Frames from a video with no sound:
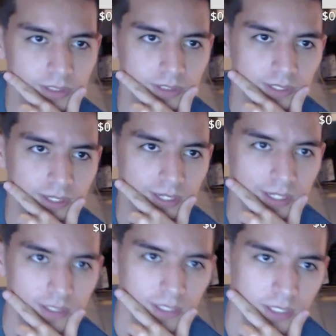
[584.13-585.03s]

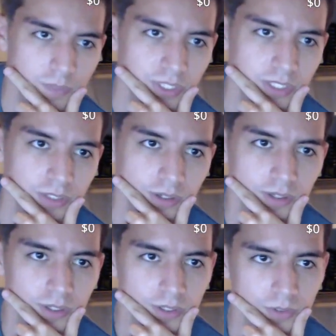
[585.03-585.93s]
and you put your
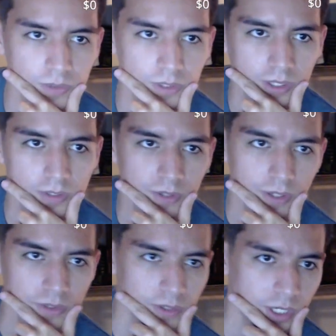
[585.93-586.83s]

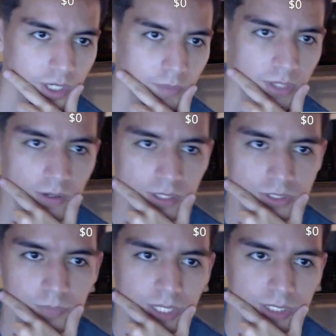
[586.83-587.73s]
other arm across your
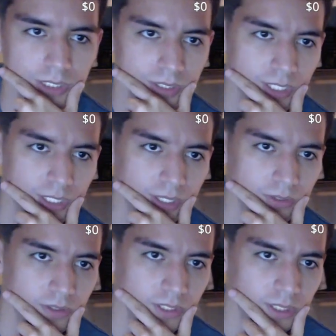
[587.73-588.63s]
body and
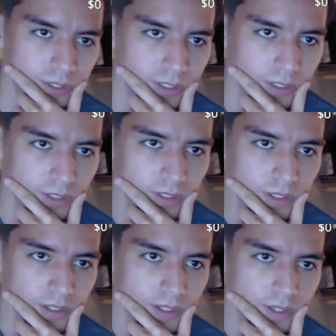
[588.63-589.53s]
underneath
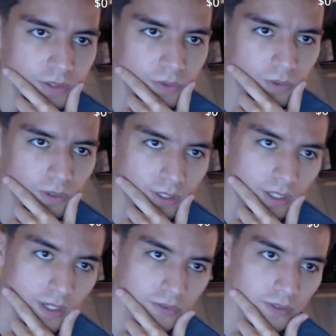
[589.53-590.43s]
your
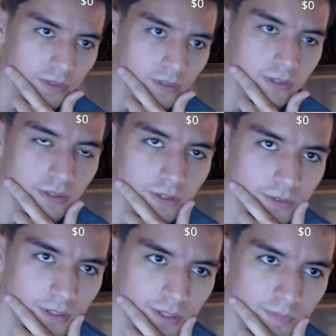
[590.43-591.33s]
other
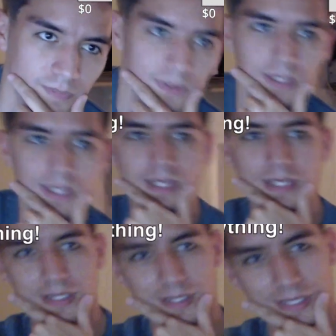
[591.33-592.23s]
arm,
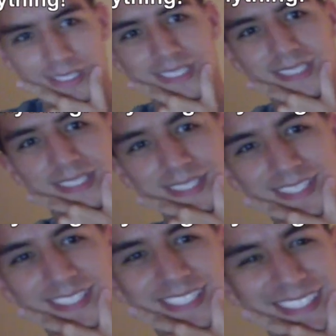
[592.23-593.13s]
and you just
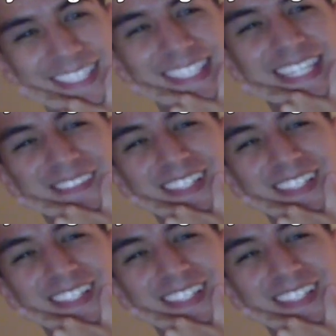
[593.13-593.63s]
look at the camera